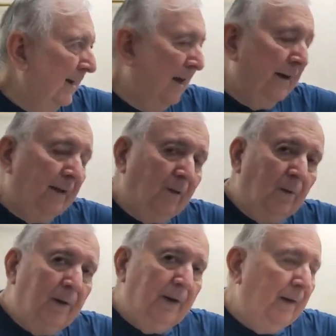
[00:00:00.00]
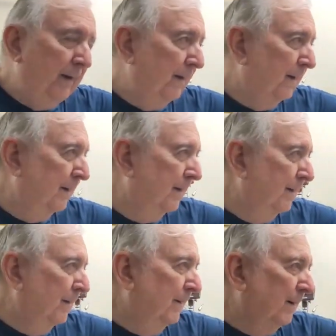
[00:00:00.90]
get 93?
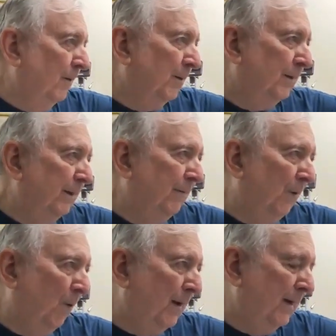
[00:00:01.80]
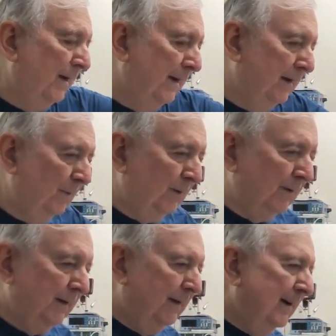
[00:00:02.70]
We're going to get 48? Are we
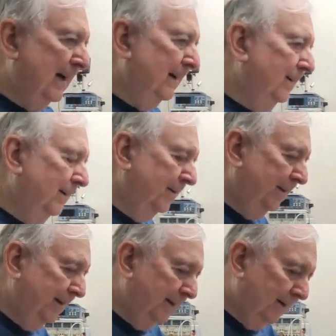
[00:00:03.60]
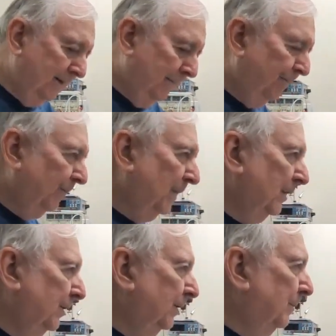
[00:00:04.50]
going to get 900?
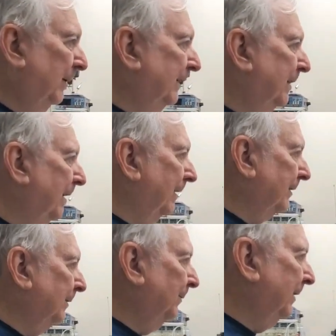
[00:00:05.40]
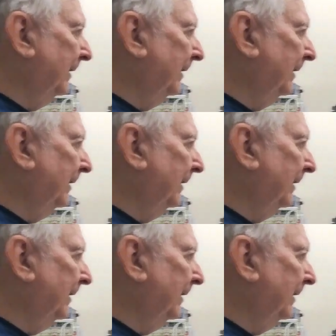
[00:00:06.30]
Let's do a speed check and see what we